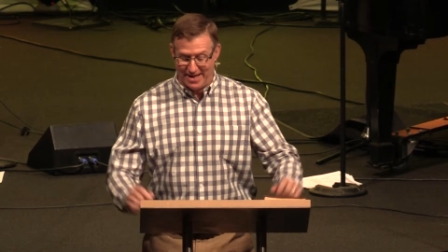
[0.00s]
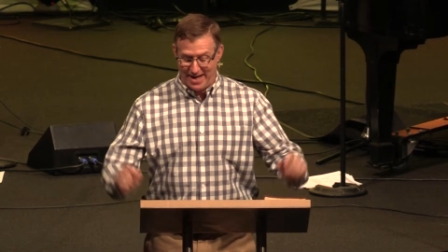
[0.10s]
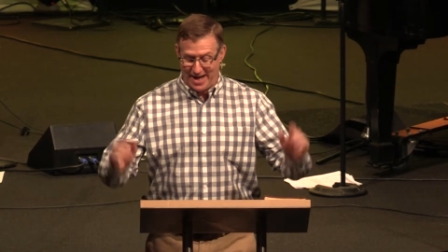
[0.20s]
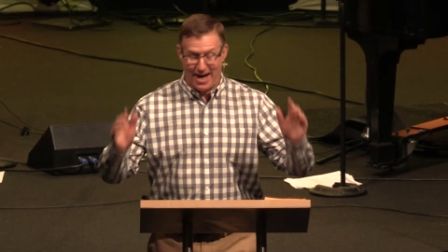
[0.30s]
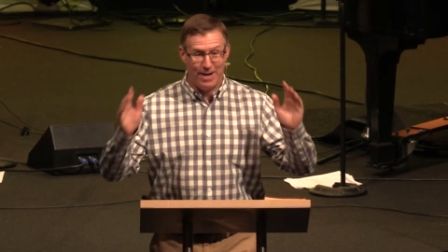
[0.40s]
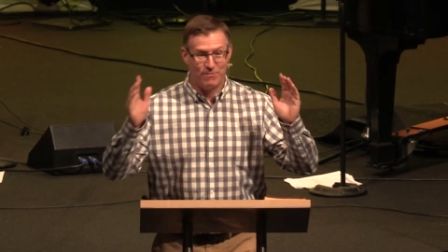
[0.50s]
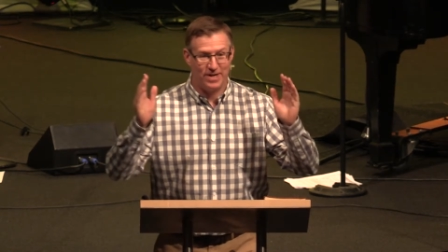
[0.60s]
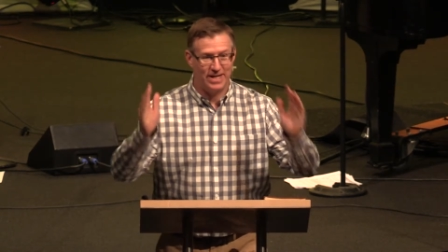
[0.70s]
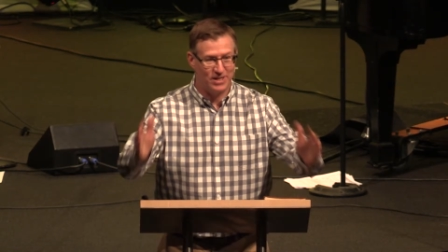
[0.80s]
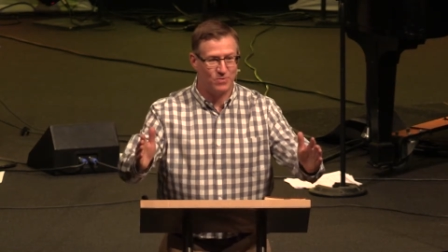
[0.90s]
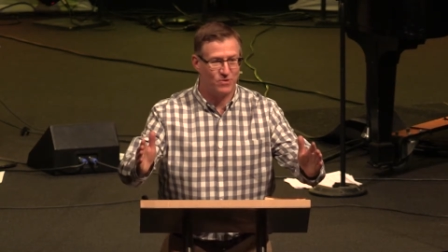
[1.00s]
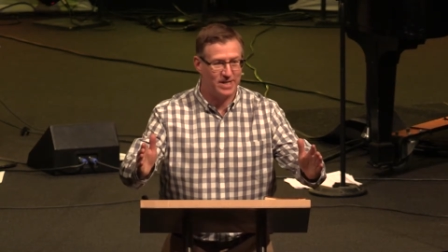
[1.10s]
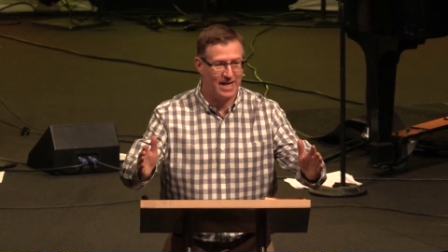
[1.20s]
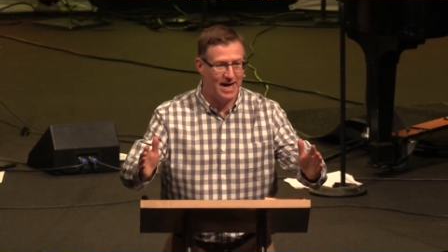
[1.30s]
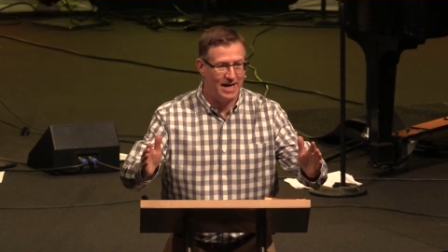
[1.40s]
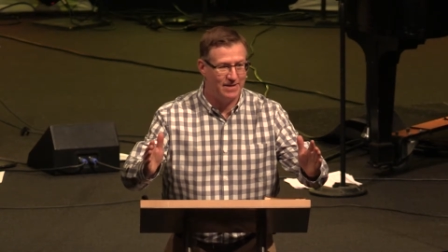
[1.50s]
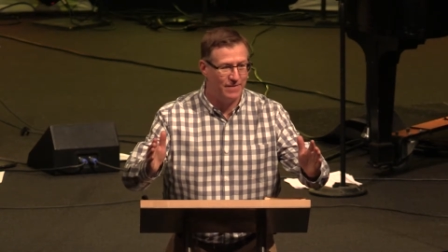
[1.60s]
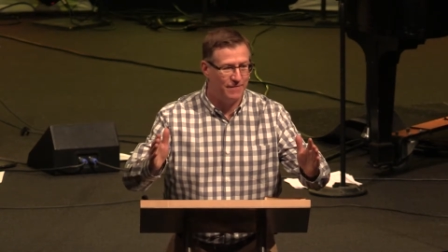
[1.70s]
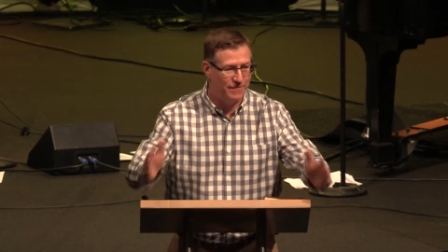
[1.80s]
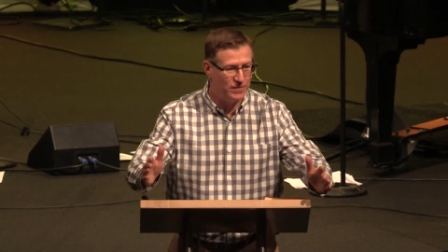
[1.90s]
I'm running toward God
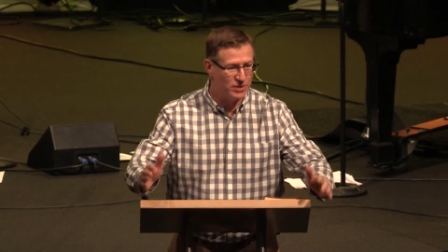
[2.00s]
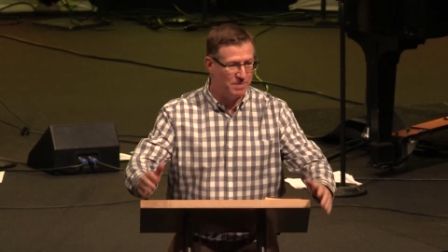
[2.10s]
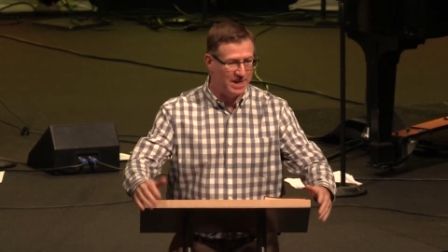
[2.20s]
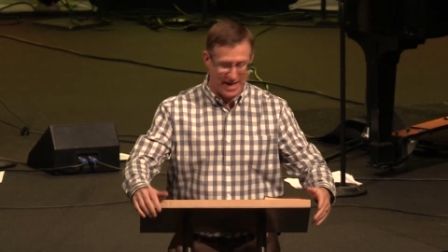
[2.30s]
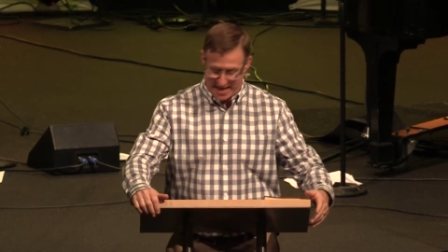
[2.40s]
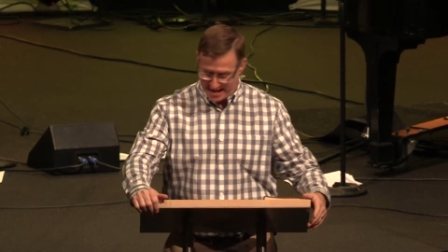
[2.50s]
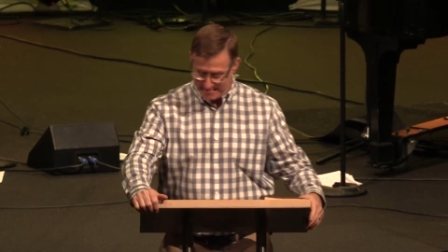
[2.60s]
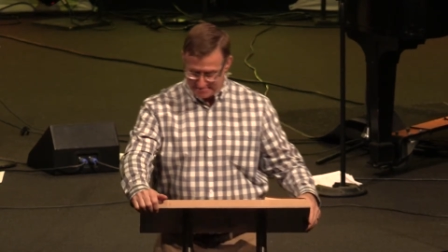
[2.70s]
full speed ahead.